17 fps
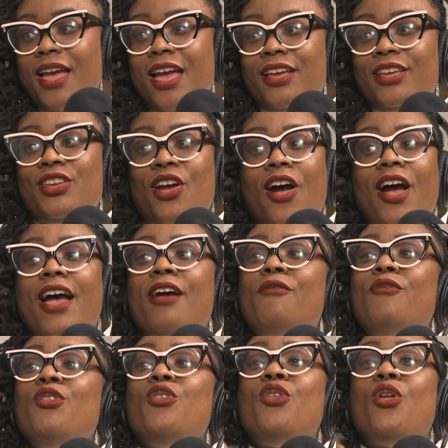Y'all
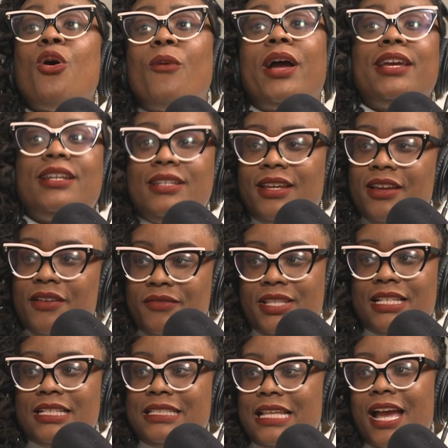have no idea of
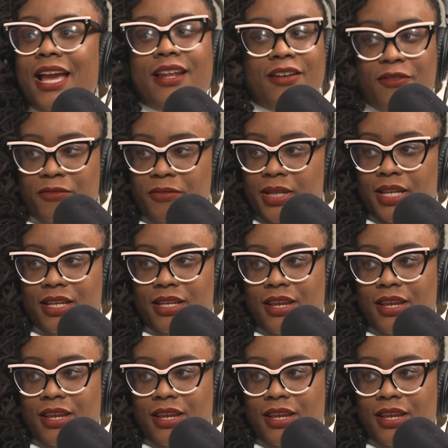this side of me.